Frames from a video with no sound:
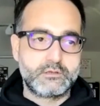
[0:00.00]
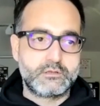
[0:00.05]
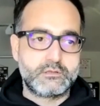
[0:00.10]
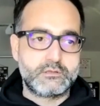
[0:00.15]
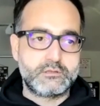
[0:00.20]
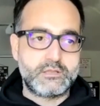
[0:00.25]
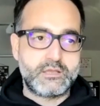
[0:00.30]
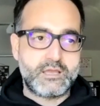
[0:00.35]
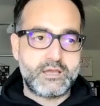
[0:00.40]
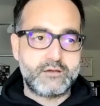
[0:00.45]

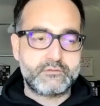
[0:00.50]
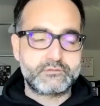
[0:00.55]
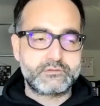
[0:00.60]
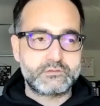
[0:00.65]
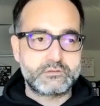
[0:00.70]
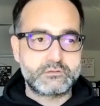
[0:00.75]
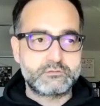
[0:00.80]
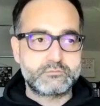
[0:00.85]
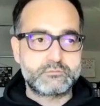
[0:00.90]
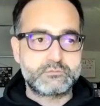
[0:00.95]
they have
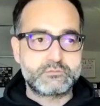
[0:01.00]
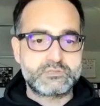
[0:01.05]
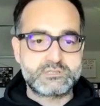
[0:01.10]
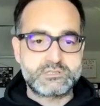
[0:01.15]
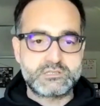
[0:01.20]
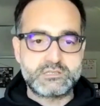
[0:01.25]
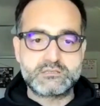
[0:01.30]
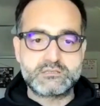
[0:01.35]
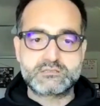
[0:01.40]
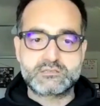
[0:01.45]
to
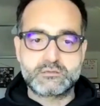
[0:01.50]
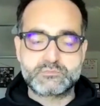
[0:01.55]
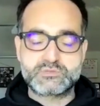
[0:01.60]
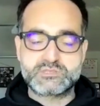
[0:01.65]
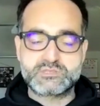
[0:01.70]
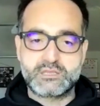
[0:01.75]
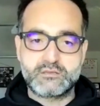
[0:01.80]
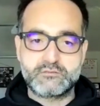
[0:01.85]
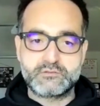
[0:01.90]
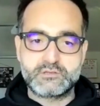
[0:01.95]
see some
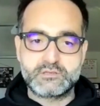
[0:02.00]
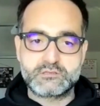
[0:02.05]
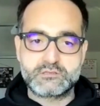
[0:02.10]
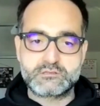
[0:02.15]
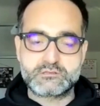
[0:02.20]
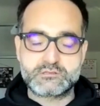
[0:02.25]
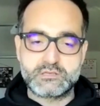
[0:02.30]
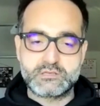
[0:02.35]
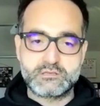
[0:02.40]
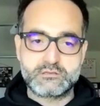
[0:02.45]

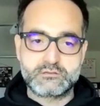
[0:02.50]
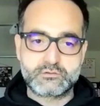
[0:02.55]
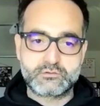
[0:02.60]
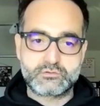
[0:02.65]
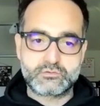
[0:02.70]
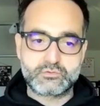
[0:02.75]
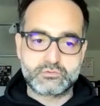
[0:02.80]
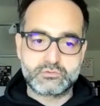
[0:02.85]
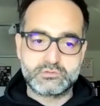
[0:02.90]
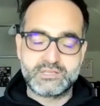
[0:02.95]
savings either
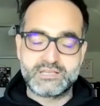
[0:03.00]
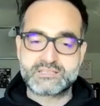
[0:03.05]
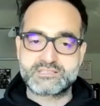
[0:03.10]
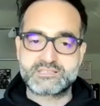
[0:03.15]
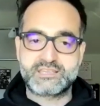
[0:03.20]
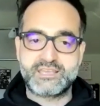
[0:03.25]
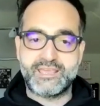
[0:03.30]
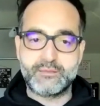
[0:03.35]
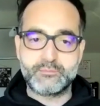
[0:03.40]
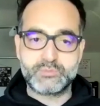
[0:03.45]
through less
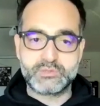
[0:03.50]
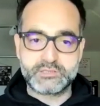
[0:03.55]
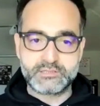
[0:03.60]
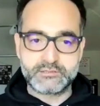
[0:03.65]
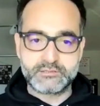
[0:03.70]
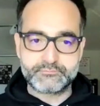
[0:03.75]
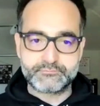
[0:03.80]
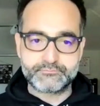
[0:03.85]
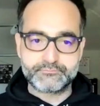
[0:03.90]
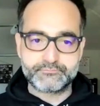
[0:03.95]

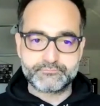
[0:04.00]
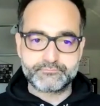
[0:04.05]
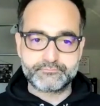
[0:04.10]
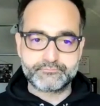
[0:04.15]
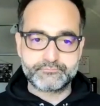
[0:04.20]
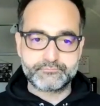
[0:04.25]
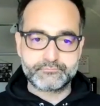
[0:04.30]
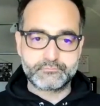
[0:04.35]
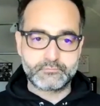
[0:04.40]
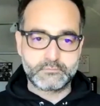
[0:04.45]
cabling,
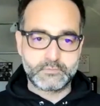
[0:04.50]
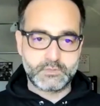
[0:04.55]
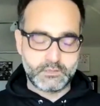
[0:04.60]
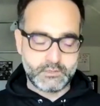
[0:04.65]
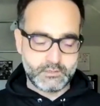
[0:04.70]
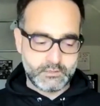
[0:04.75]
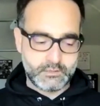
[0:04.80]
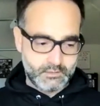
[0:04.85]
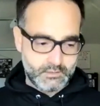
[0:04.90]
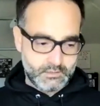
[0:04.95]

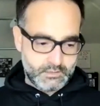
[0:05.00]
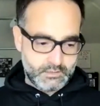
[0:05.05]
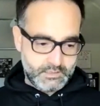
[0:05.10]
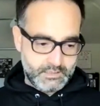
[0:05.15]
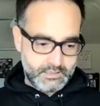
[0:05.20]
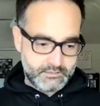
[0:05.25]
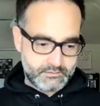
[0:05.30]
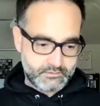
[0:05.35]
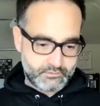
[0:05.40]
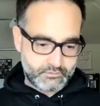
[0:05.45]

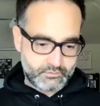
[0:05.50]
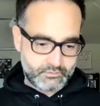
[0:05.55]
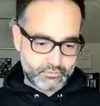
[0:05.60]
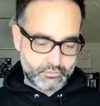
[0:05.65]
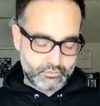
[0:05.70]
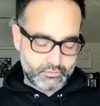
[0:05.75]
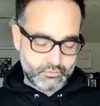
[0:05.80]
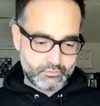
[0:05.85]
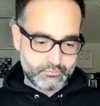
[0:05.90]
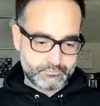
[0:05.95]
either
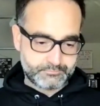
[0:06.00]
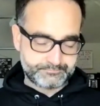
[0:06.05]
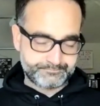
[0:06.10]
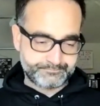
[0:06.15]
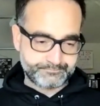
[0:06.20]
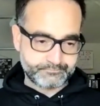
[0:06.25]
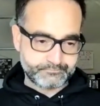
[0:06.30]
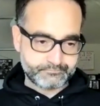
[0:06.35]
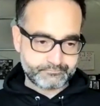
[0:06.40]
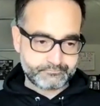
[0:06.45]
through
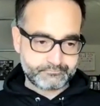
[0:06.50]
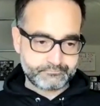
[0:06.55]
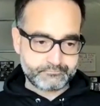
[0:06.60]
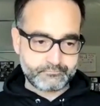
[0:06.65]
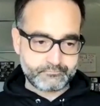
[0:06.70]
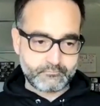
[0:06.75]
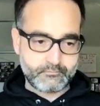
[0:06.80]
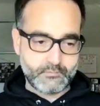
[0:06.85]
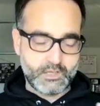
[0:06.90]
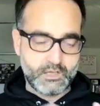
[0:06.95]

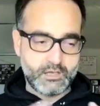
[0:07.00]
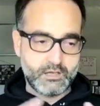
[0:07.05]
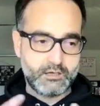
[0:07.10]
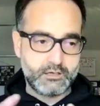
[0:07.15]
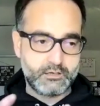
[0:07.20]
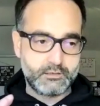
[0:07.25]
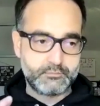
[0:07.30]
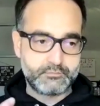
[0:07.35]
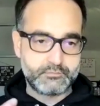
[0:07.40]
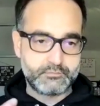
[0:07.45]

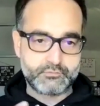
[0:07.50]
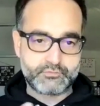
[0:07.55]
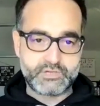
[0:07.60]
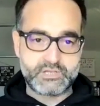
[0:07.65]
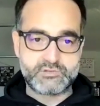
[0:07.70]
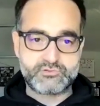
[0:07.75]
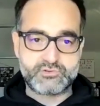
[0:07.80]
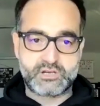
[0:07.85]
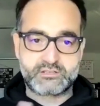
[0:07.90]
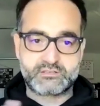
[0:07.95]

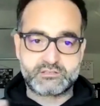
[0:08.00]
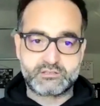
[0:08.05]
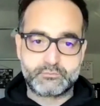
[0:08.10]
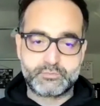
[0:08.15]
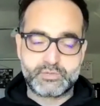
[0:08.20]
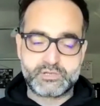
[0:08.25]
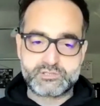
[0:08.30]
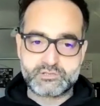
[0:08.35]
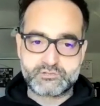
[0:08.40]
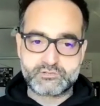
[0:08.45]
redirecting
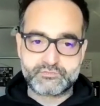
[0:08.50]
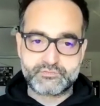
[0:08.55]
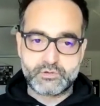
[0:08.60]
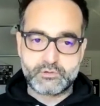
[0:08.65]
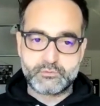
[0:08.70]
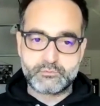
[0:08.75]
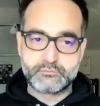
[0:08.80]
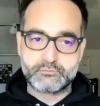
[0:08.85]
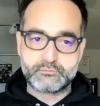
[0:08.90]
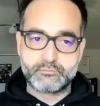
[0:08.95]
budget
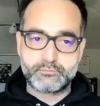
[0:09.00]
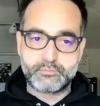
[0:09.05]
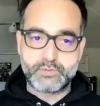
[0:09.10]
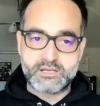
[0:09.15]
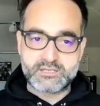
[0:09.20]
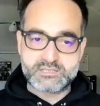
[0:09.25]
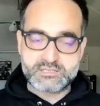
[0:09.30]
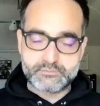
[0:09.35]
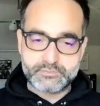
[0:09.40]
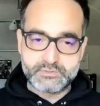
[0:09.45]
from
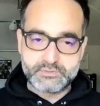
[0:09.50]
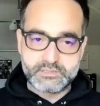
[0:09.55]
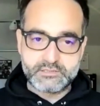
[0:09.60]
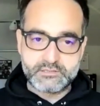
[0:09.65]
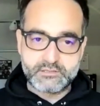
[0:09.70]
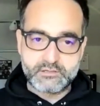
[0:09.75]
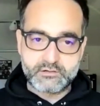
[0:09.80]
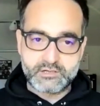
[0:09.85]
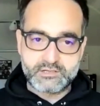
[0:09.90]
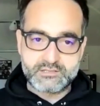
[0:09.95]
possibly
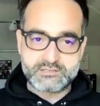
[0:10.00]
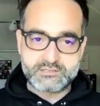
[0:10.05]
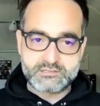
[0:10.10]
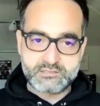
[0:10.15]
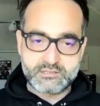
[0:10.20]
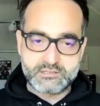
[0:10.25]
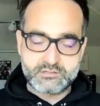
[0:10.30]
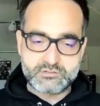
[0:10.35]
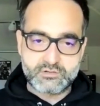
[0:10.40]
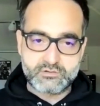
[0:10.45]
their
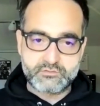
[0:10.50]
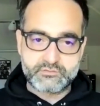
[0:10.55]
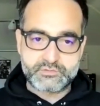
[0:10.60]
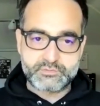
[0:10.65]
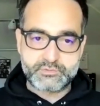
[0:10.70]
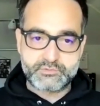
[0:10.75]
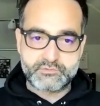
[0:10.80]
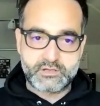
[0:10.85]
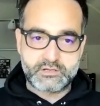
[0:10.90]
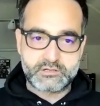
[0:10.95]
existing service
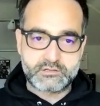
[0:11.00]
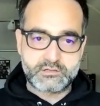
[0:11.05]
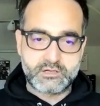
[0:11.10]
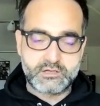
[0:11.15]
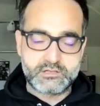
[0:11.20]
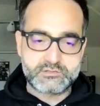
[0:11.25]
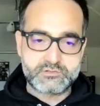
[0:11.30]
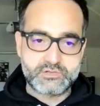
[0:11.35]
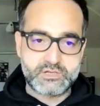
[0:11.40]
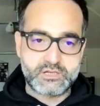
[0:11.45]
provider
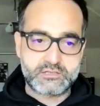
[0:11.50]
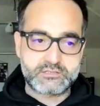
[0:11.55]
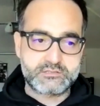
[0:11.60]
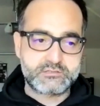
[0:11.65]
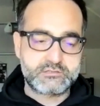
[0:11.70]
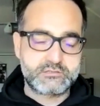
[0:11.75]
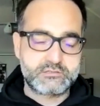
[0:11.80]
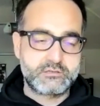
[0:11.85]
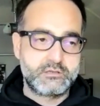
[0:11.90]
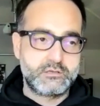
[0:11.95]

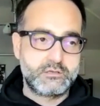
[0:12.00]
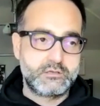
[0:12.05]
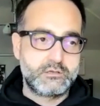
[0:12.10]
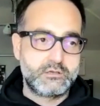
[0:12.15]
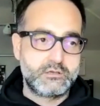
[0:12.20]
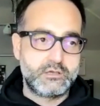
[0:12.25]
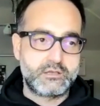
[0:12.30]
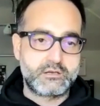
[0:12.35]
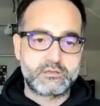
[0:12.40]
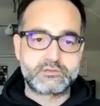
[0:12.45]
contracts
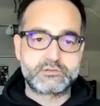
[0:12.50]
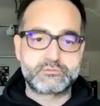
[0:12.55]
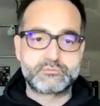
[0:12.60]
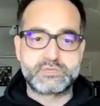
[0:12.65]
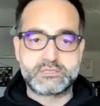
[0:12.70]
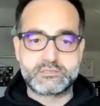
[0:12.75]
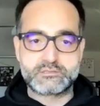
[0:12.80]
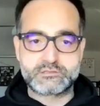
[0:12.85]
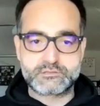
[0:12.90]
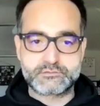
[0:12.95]
and other
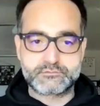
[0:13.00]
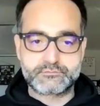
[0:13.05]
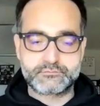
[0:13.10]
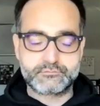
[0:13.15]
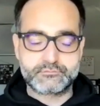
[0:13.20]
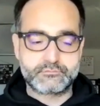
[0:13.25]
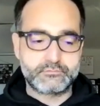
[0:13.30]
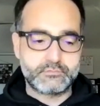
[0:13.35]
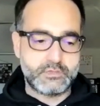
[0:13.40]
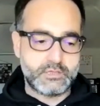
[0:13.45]
means.
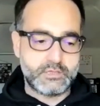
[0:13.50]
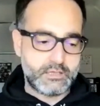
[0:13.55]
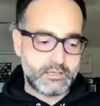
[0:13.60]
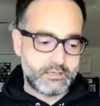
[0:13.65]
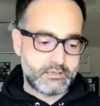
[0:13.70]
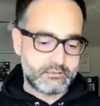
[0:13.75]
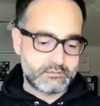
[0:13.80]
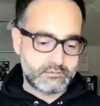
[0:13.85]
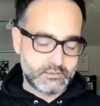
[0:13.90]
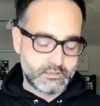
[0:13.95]

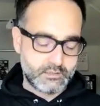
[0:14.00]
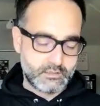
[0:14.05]
And